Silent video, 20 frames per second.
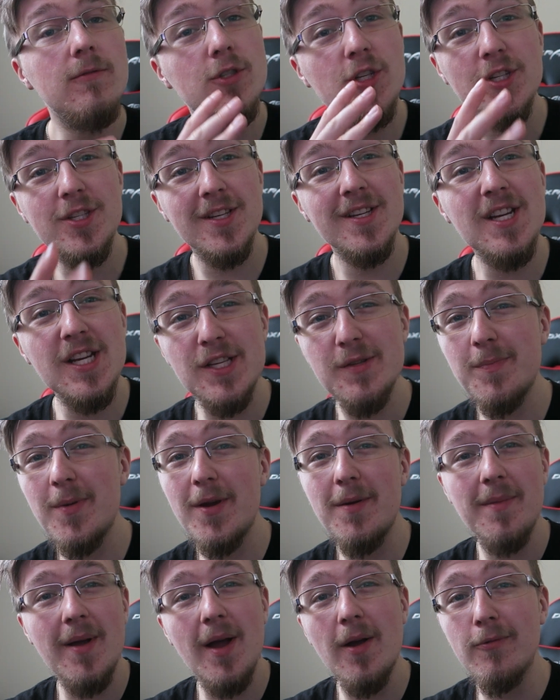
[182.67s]
It was just an
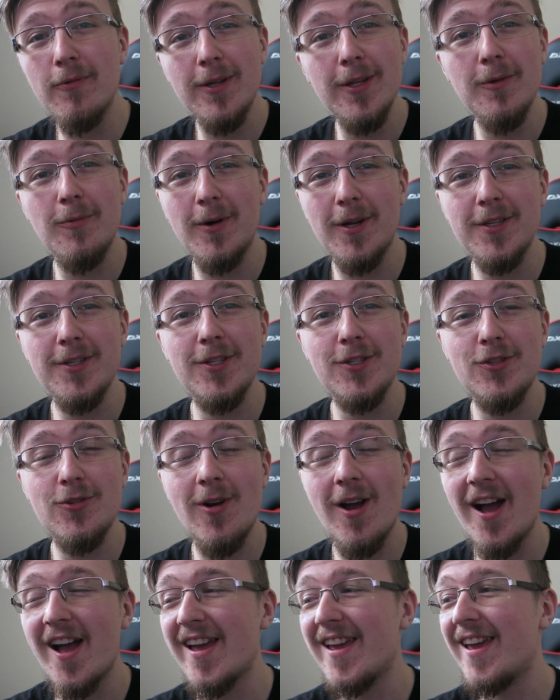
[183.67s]
experiment I really wanted to
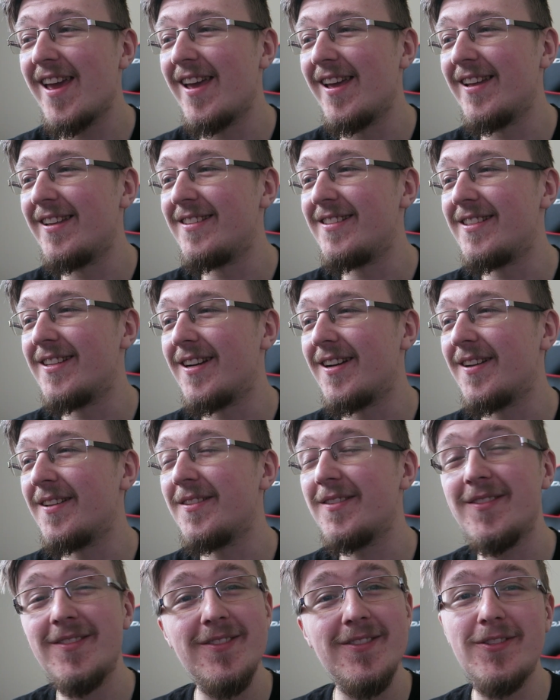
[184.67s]
try and
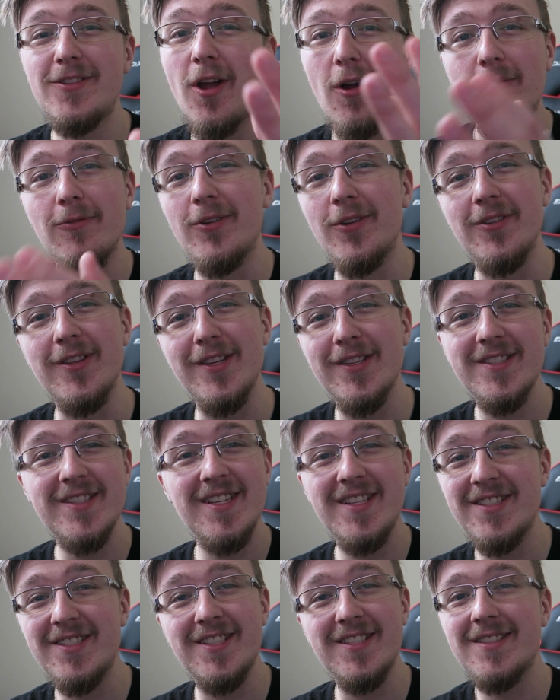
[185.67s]
uh, don't do this.
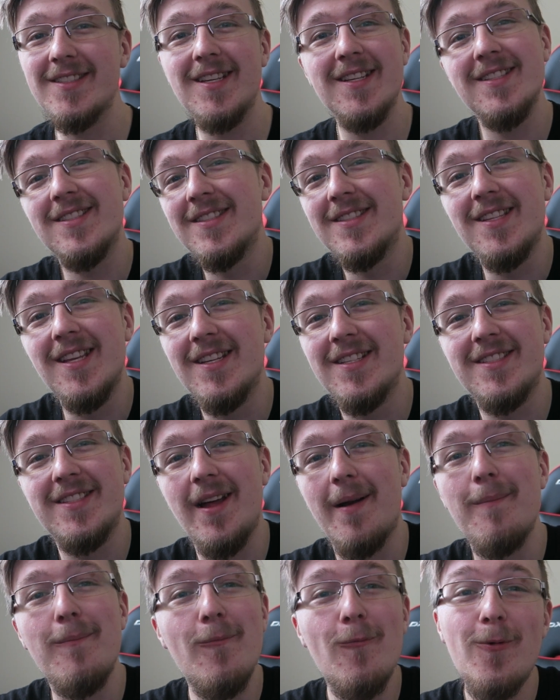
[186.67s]
It's just, it's, it's
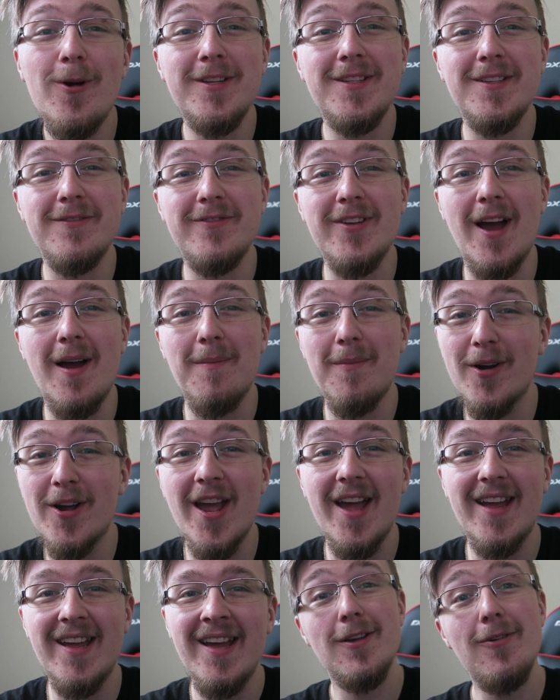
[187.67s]
dumb. Waste of time,
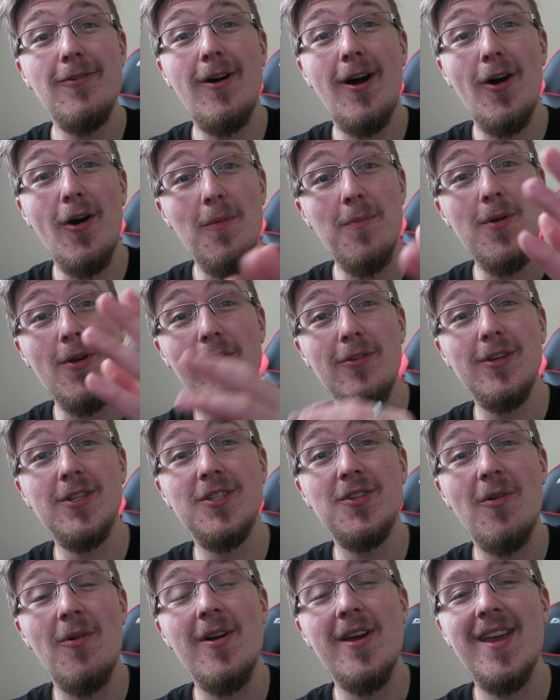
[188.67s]
okay? So I hope you all
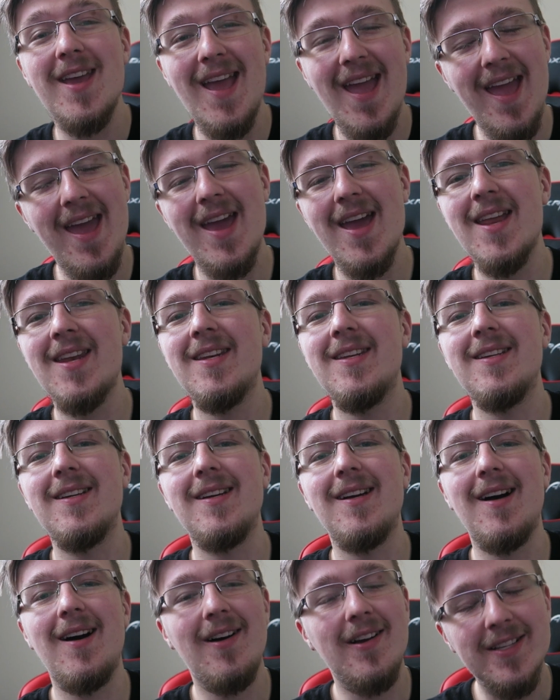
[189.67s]
enjoy, and
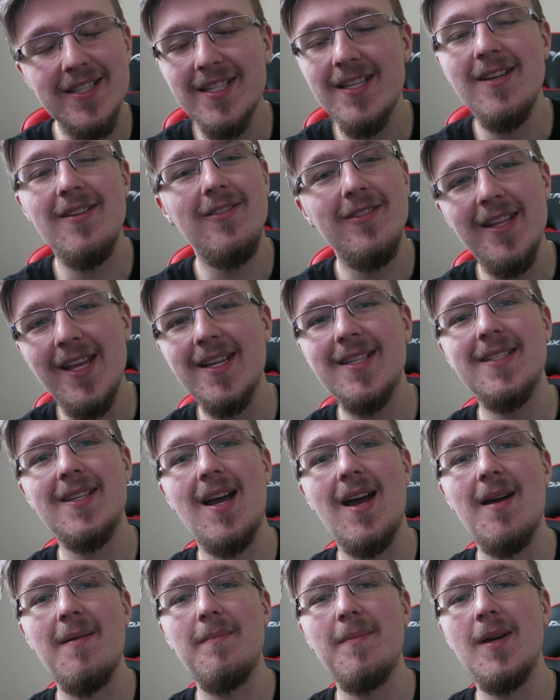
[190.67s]
I'll see you all next
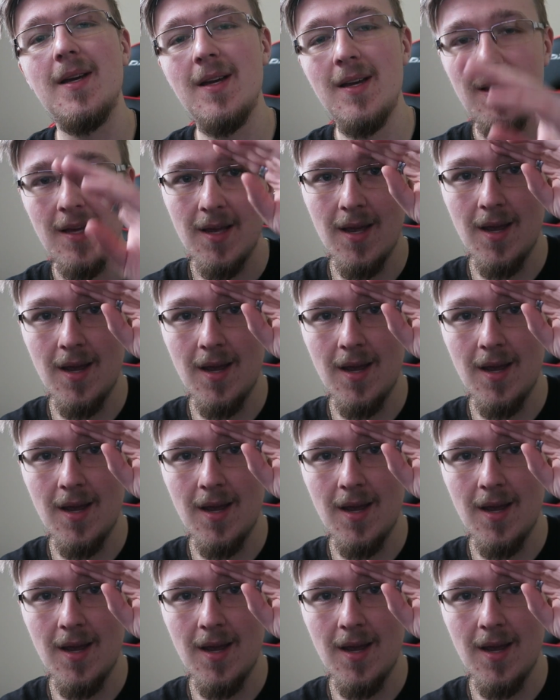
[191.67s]
time.